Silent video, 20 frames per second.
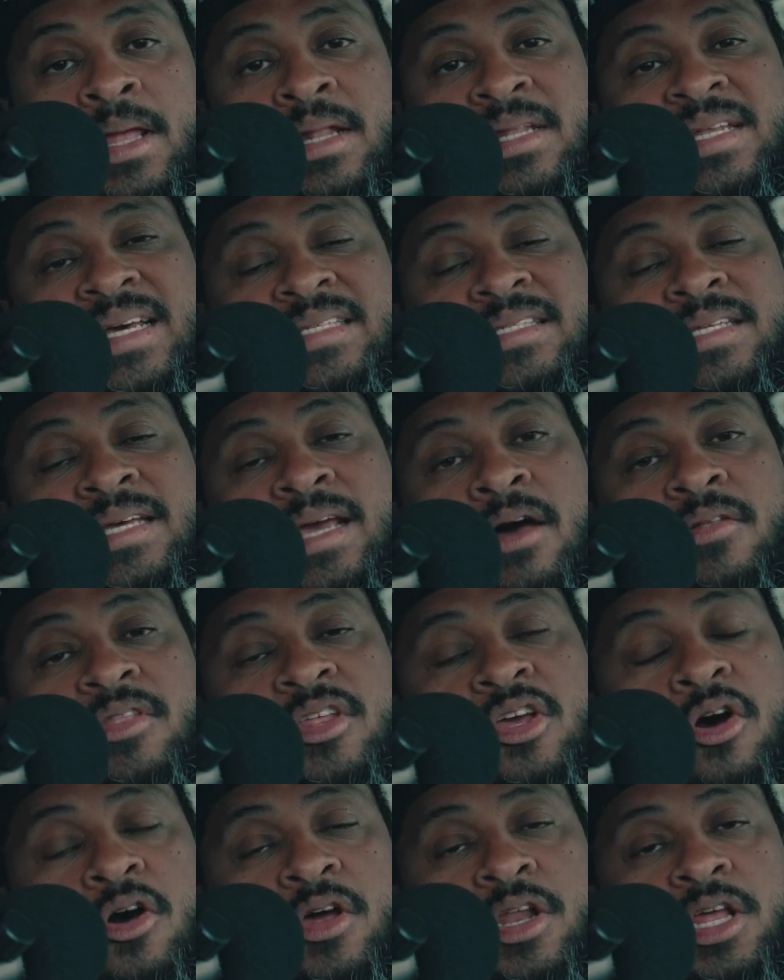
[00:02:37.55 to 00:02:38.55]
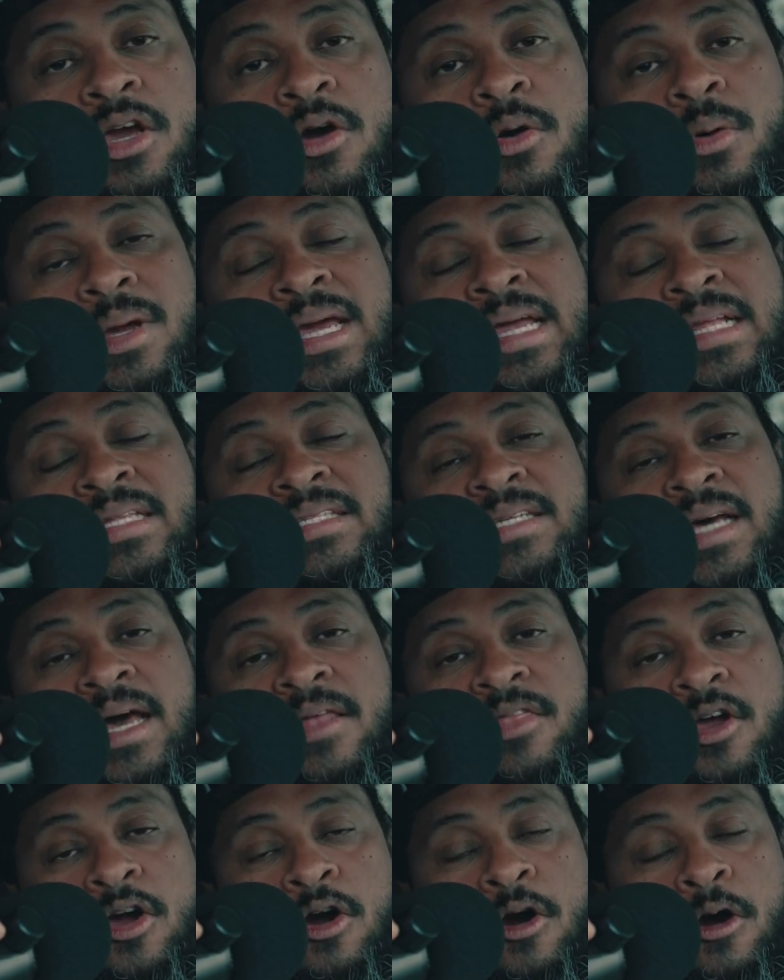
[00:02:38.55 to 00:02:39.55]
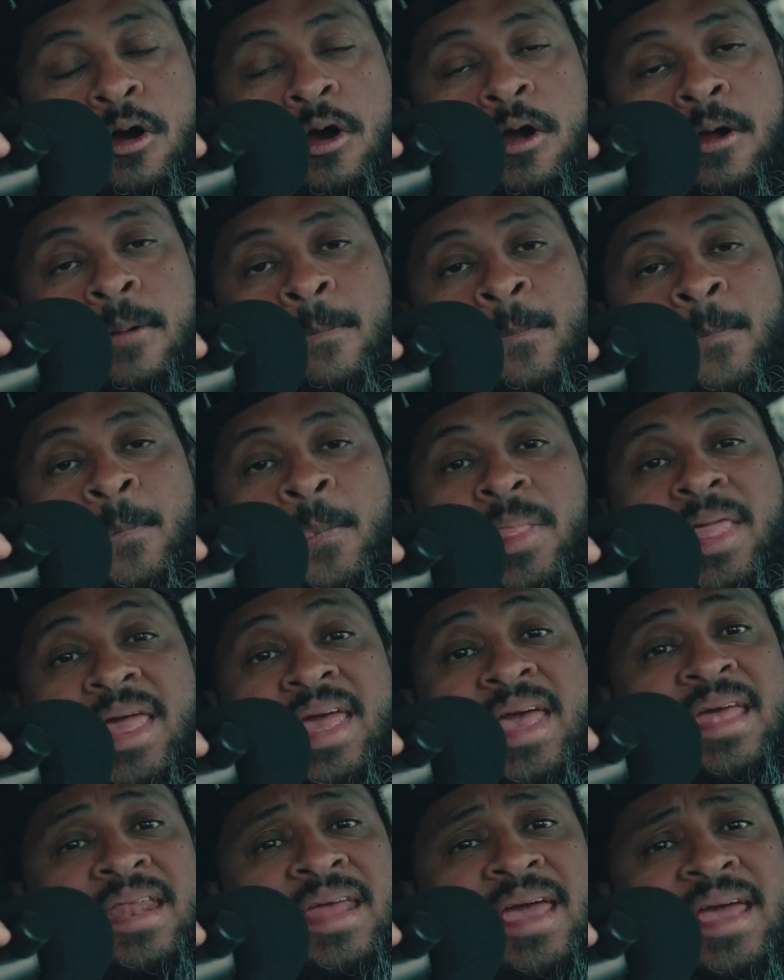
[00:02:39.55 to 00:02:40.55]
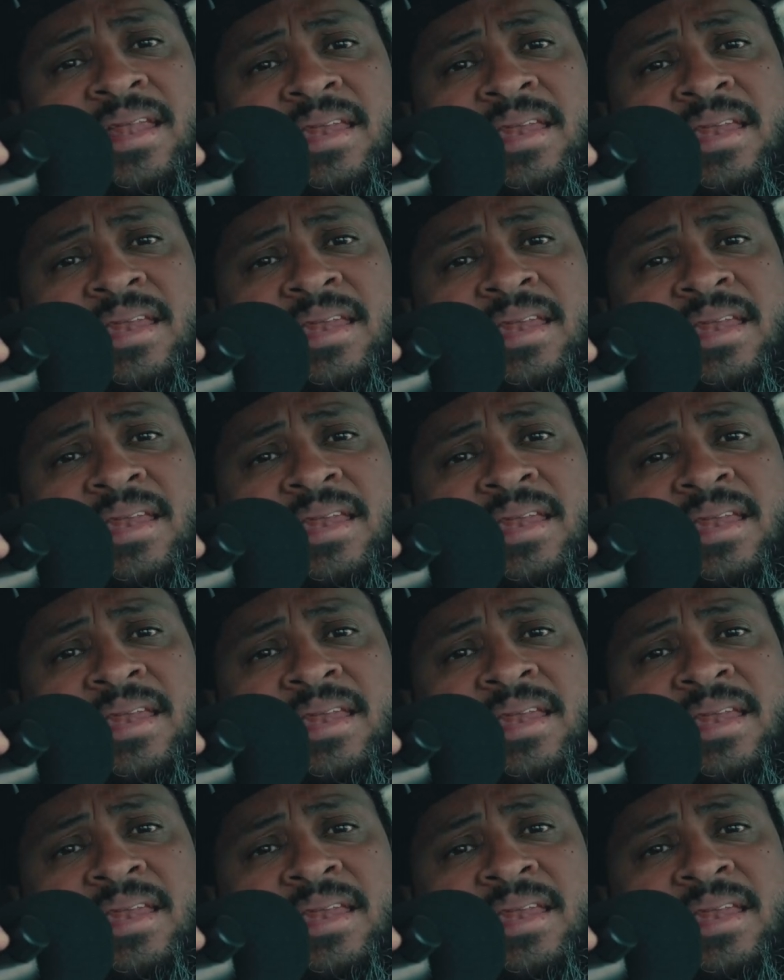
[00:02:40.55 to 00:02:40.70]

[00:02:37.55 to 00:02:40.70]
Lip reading: testing out the audio inside the car in a